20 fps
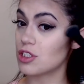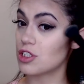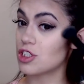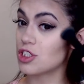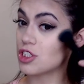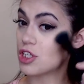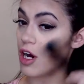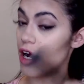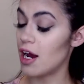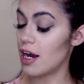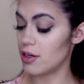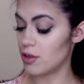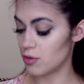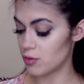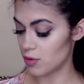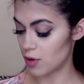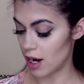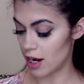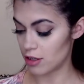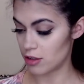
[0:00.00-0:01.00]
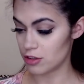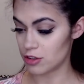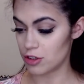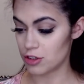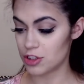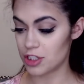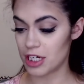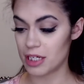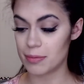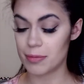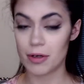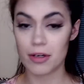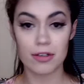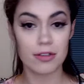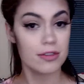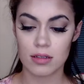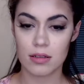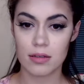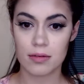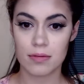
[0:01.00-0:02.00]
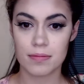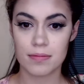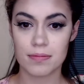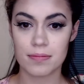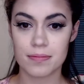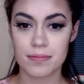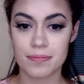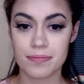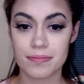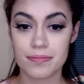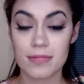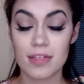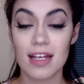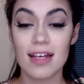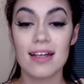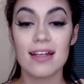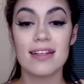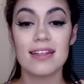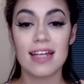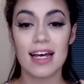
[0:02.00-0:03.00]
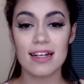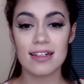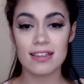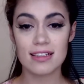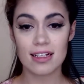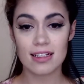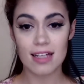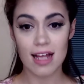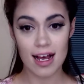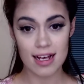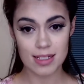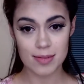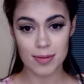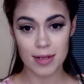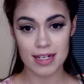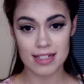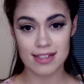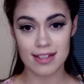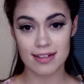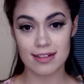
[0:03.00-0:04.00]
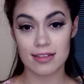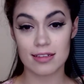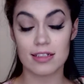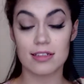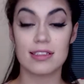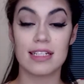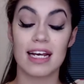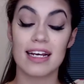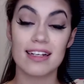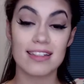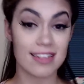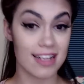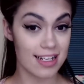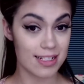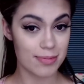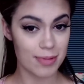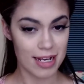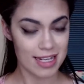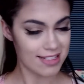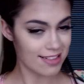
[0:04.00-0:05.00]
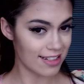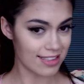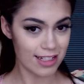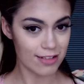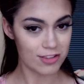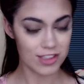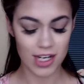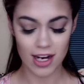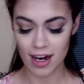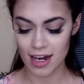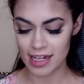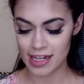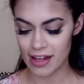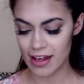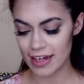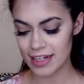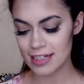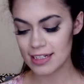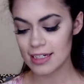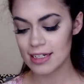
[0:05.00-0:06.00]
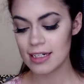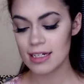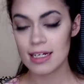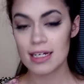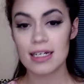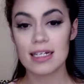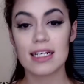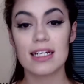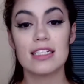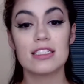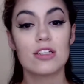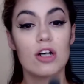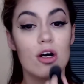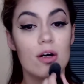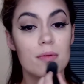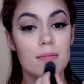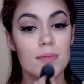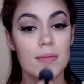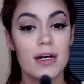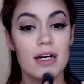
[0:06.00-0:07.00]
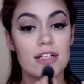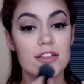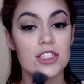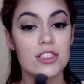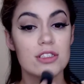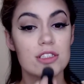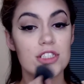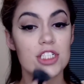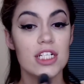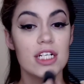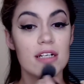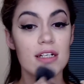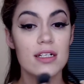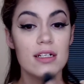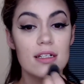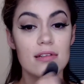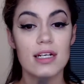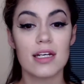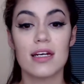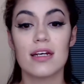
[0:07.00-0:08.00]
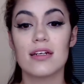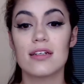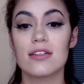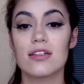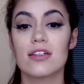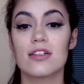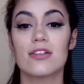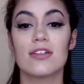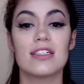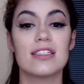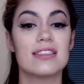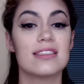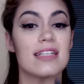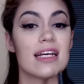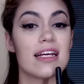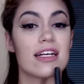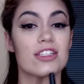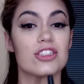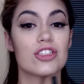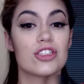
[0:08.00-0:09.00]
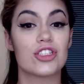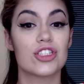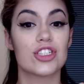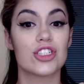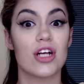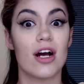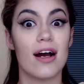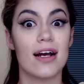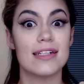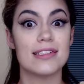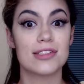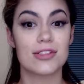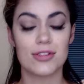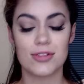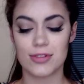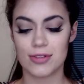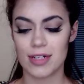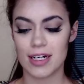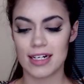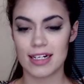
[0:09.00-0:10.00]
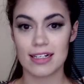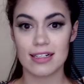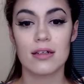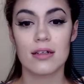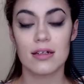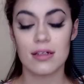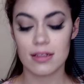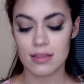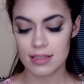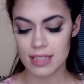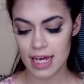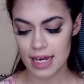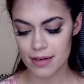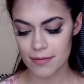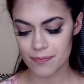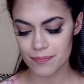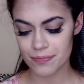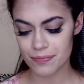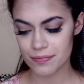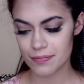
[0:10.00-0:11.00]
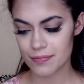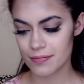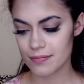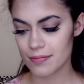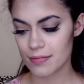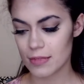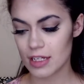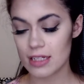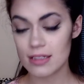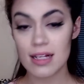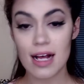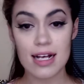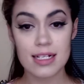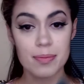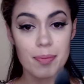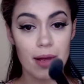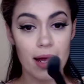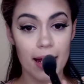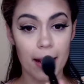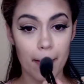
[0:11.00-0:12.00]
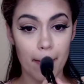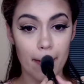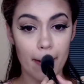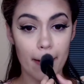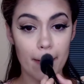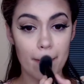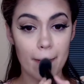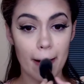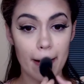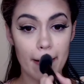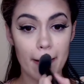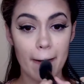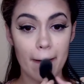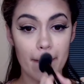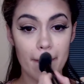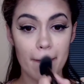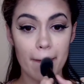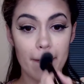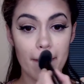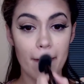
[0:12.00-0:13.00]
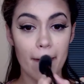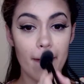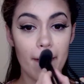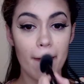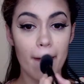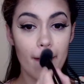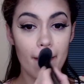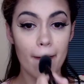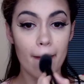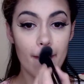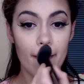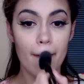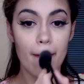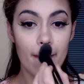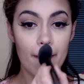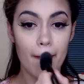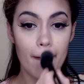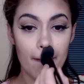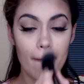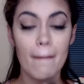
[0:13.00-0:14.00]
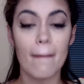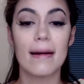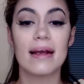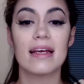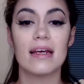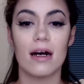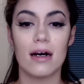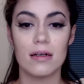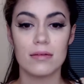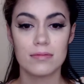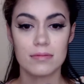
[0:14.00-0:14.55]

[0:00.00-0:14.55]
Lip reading: shine right on your cheekbones. Then the second last place I love to highlight is on my chin. You can already see it shines already. Then last place is my cupid's bow, or here,